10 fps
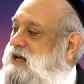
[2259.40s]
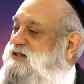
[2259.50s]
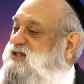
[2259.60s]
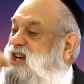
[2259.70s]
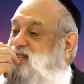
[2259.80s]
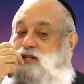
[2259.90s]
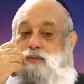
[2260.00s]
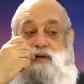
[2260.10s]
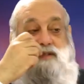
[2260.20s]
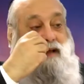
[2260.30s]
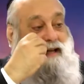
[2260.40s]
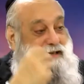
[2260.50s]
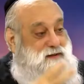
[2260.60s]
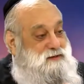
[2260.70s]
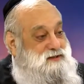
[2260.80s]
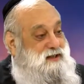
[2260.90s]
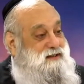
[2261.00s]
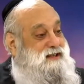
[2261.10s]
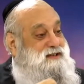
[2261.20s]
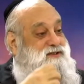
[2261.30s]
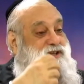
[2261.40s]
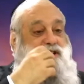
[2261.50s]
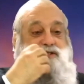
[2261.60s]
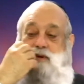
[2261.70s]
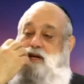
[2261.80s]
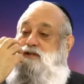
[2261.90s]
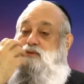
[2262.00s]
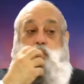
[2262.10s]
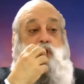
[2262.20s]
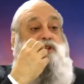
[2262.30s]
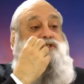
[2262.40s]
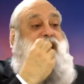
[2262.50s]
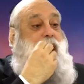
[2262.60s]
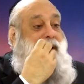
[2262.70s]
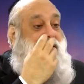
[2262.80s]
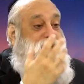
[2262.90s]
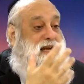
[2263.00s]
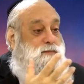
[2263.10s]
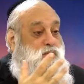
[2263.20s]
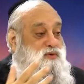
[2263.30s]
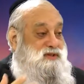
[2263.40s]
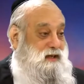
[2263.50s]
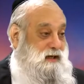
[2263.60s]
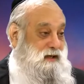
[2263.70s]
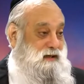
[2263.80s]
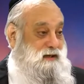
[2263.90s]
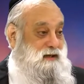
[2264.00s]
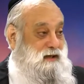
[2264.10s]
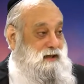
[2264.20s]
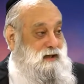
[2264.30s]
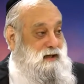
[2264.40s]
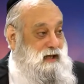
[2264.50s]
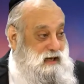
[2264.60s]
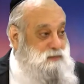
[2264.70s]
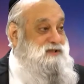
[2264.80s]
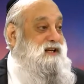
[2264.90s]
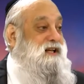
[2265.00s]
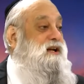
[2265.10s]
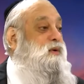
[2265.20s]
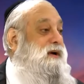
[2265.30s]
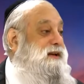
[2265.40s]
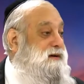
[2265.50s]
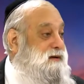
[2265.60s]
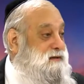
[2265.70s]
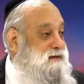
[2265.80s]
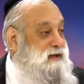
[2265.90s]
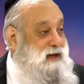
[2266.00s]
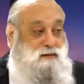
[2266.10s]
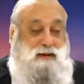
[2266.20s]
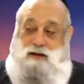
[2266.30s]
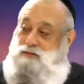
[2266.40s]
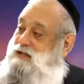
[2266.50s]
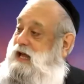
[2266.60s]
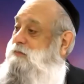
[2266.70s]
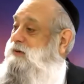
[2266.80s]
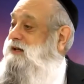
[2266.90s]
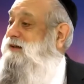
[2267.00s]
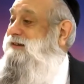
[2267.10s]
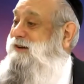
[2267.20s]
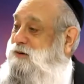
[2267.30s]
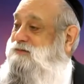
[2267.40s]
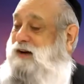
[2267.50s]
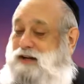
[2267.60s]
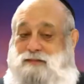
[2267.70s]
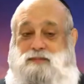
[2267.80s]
His diction was magnificent. His words came out like music. And he was the clear winner, and everybody was happy. You know, fine.